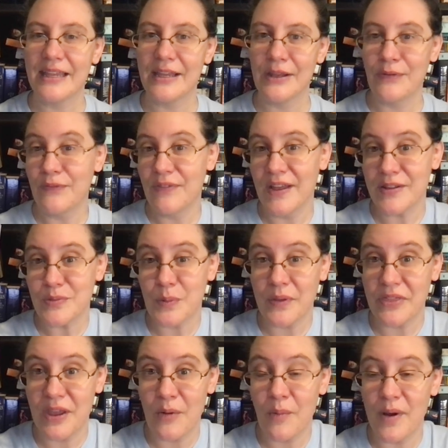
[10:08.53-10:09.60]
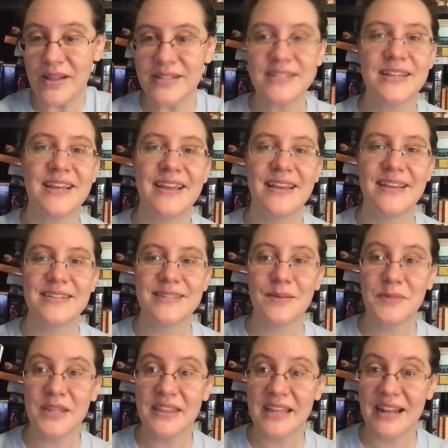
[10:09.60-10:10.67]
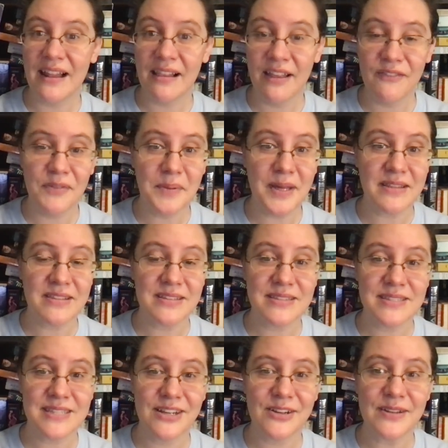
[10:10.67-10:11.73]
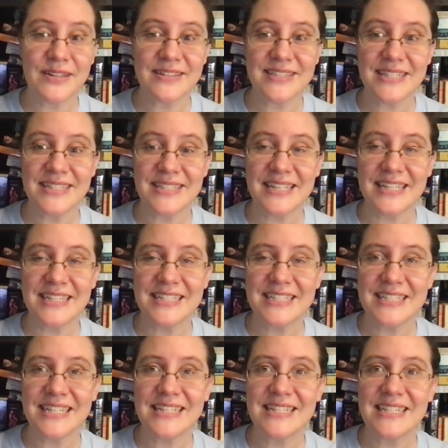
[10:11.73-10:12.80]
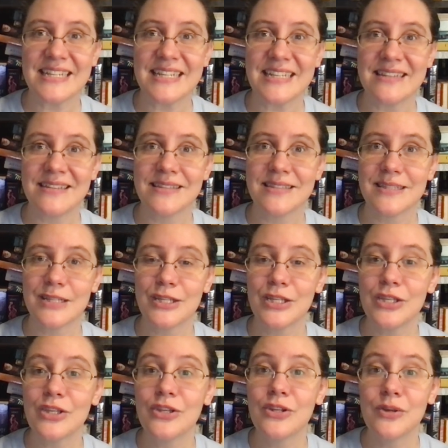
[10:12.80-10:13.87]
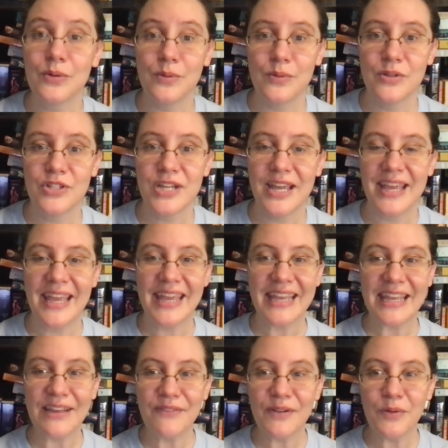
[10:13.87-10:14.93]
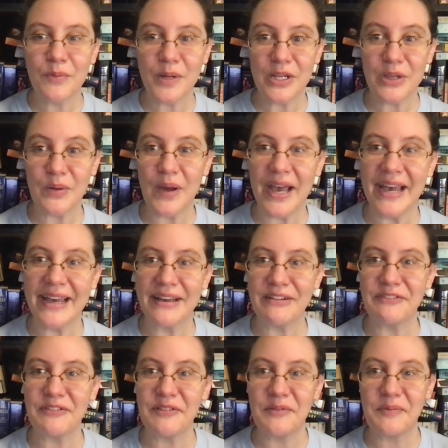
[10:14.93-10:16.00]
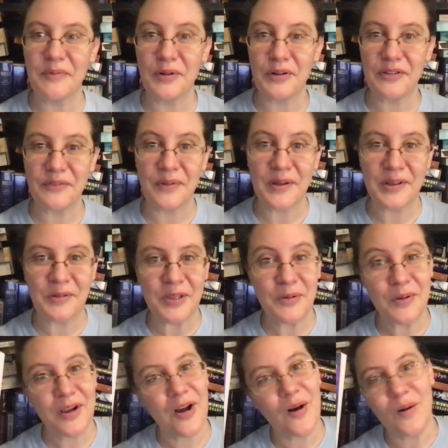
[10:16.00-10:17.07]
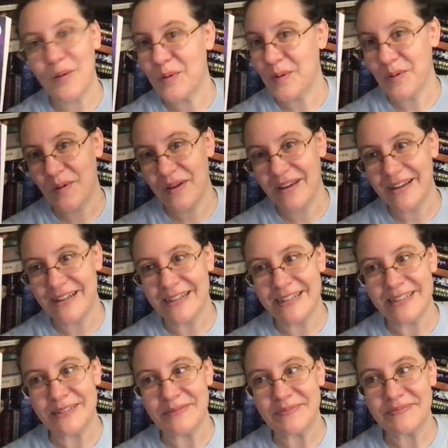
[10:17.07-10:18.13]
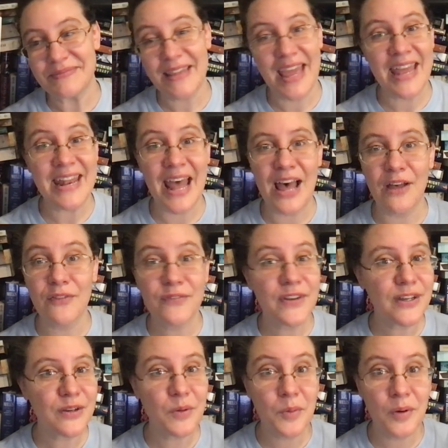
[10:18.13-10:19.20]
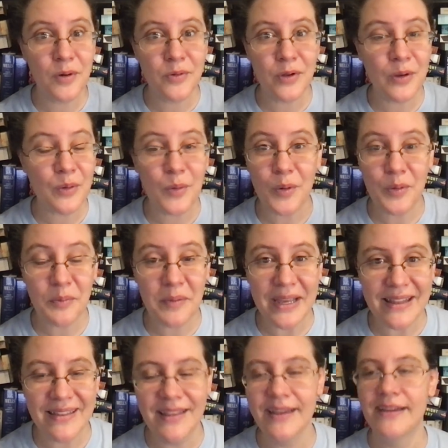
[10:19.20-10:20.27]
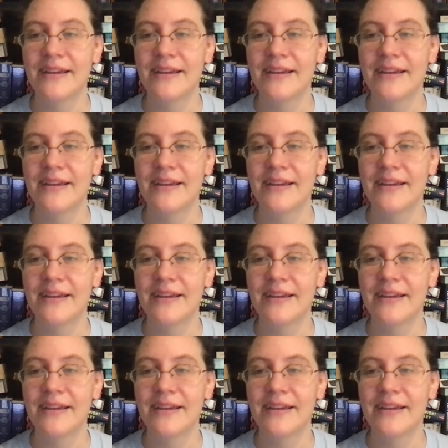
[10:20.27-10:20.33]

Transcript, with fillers: if that's what they want. Something that I love about this series is consent is huge. Even when you have more of what you would call uh, an alpha quote unquote male,